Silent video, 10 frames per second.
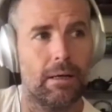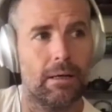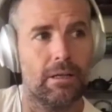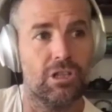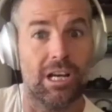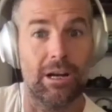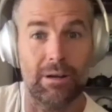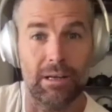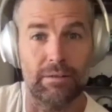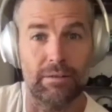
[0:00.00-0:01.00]

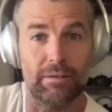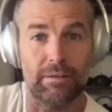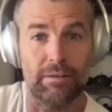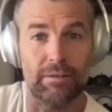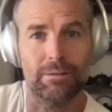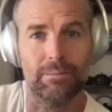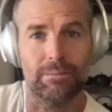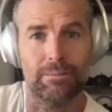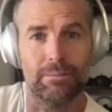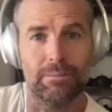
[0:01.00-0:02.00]
sharing information
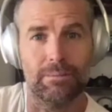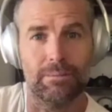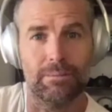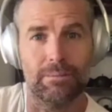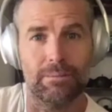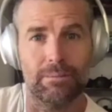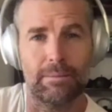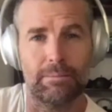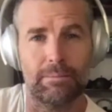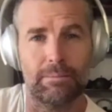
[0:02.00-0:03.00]
that I
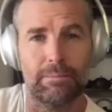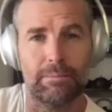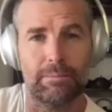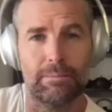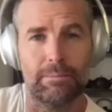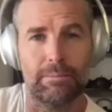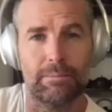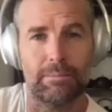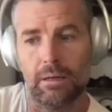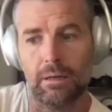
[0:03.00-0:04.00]
deem to be
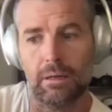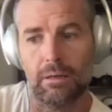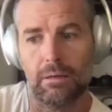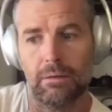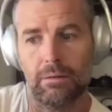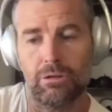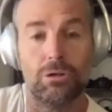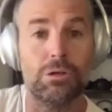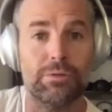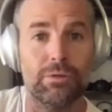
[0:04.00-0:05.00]

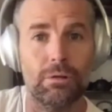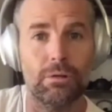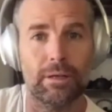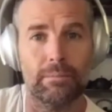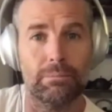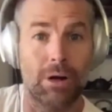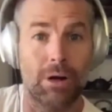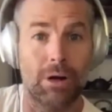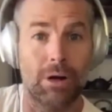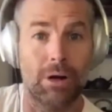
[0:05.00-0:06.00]
useful and
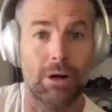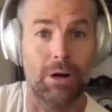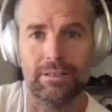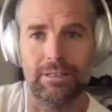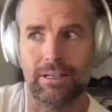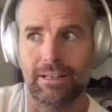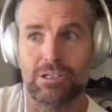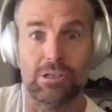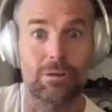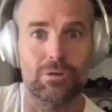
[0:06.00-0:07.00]
practical and
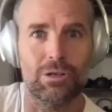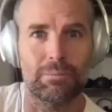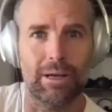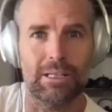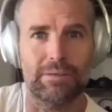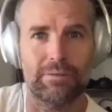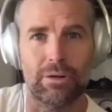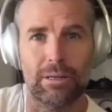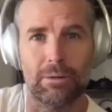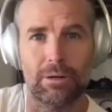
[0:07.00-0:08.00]
solution-based
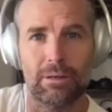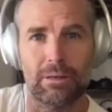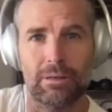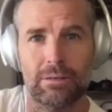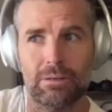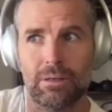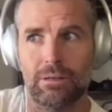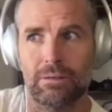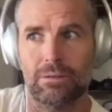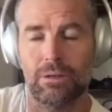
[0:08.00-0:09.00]
for anybody that
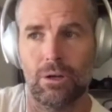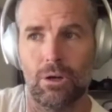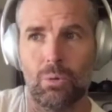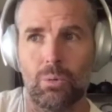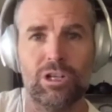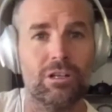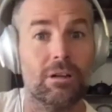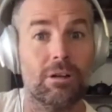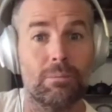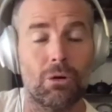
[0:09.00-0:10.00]
is wishing to
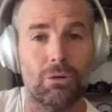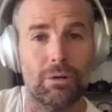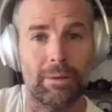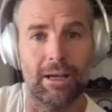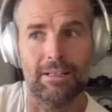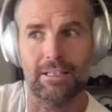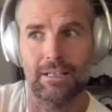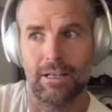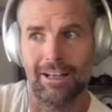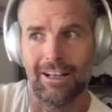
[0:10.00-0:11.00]
learn more about
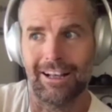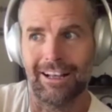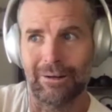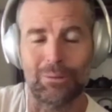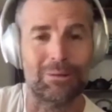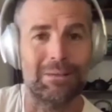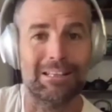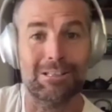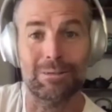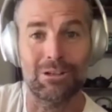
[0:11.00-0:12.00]
what it
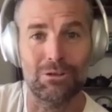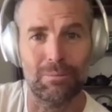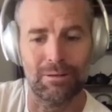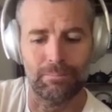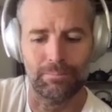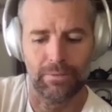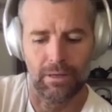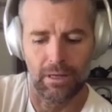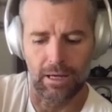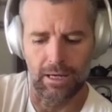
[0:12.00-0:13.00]
means to be human.
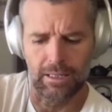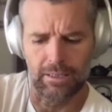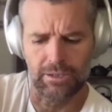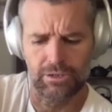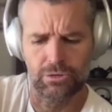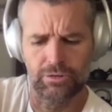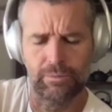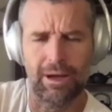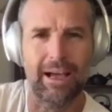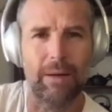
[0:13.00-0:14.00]
And sort of
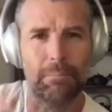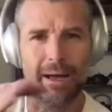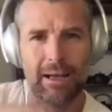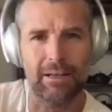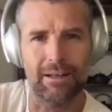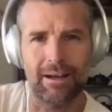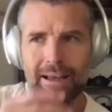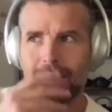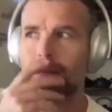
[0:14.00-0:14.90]
my underlying,